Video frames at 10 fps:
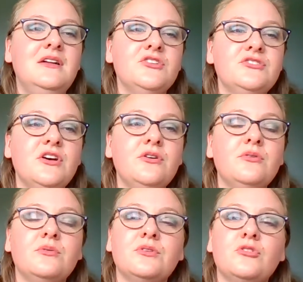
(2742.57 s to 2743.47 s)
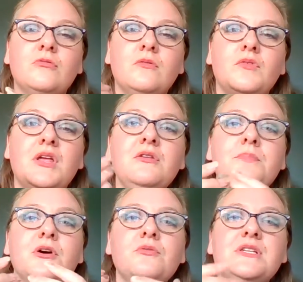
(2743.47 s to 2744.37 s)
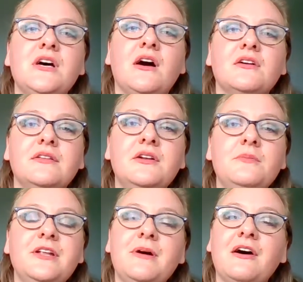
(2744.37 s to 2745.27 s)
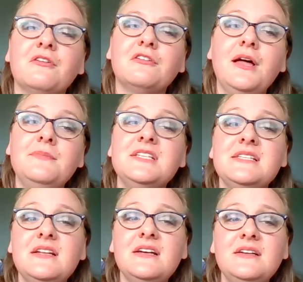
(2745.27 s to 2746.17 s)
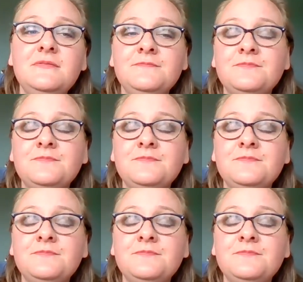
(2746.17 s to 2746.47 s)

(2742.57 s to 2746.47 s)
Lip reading: So in the book, we talk a little bit about climate data,